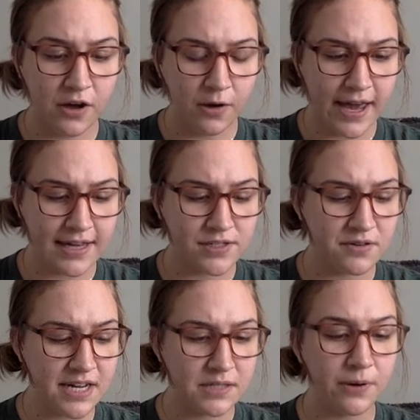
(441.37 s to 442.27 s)
Okay, so
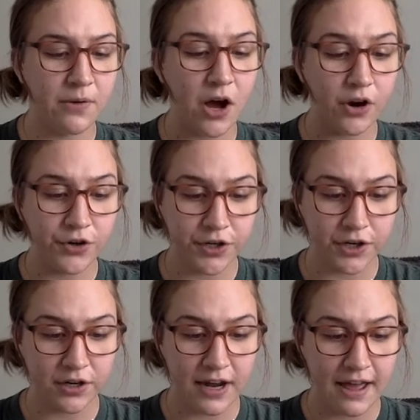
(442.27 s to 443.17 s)
Despereaux got
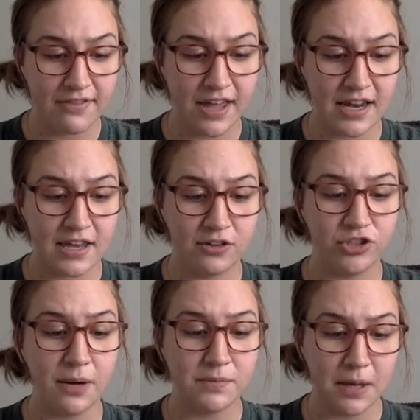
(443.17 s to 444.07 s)
hurt, and then he
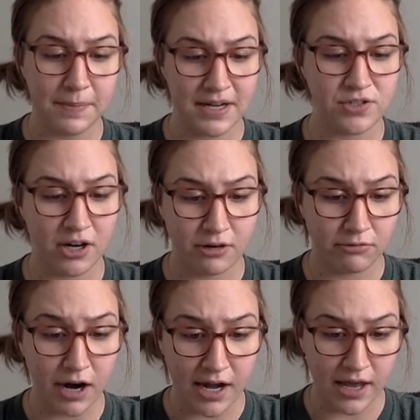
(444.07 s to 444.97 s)
jumped up and he started
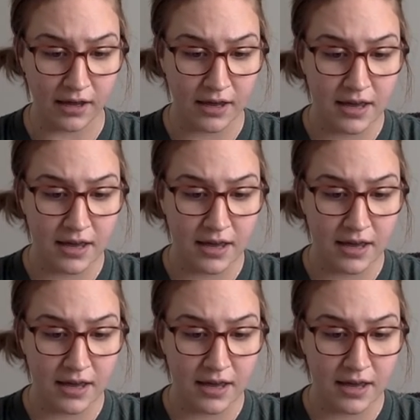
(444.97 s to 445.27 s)
running.